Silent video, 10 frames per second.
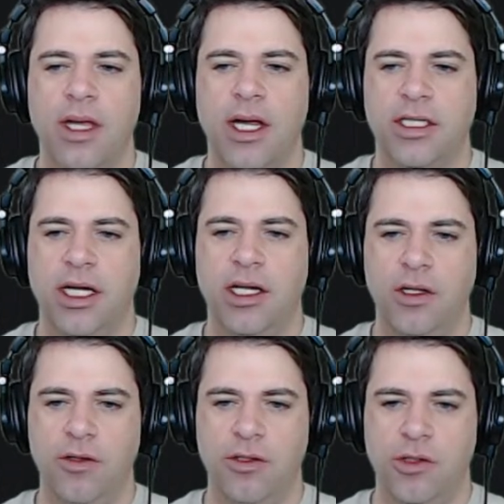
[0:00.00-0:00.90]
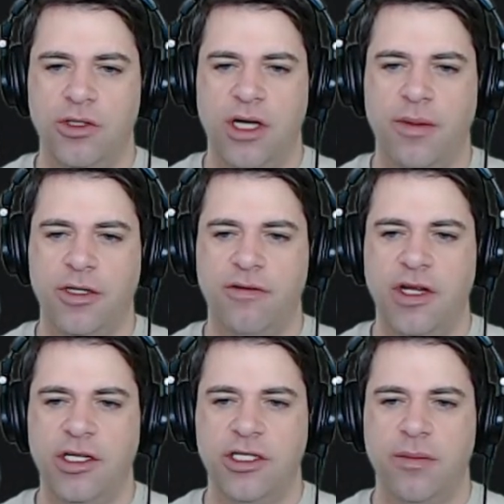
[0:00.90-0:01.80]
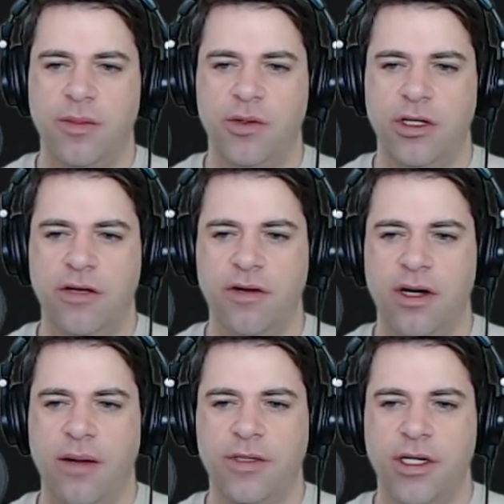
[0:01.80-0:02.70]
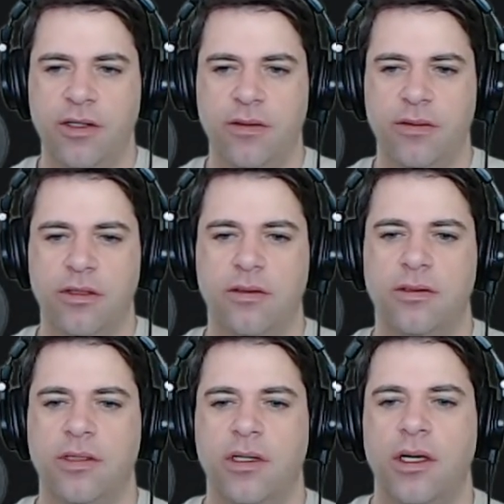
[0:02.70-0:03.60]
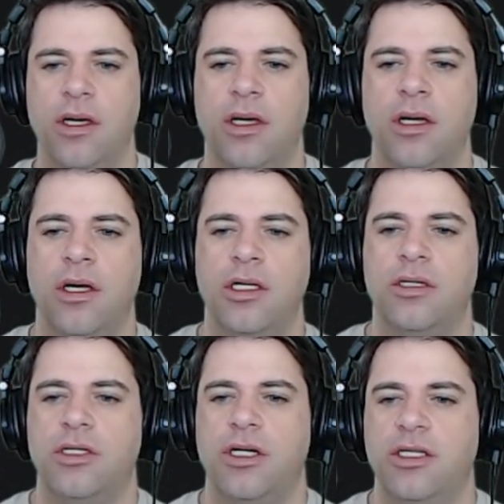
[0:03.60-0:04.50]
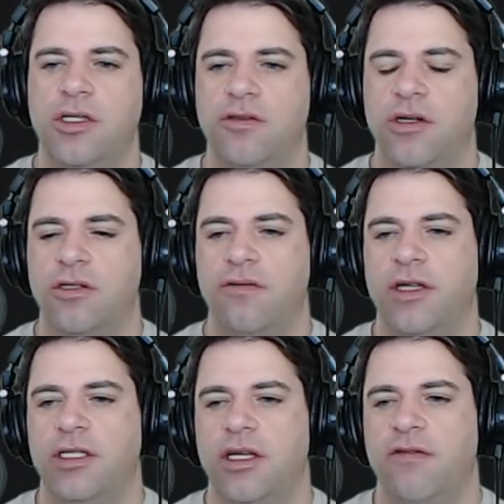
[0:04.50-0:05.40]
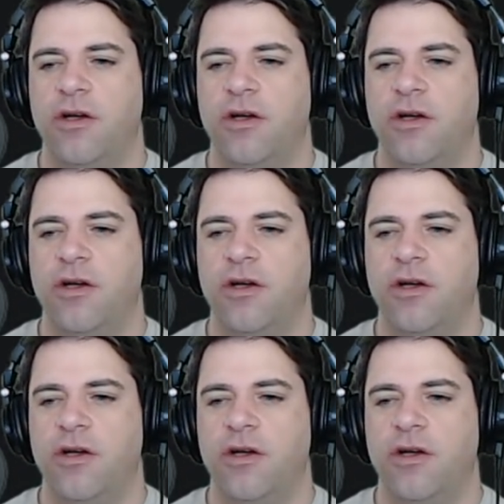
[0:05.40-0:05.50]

It's likely used to establish a relationship between different objects. So it's a nested structure that defines a set of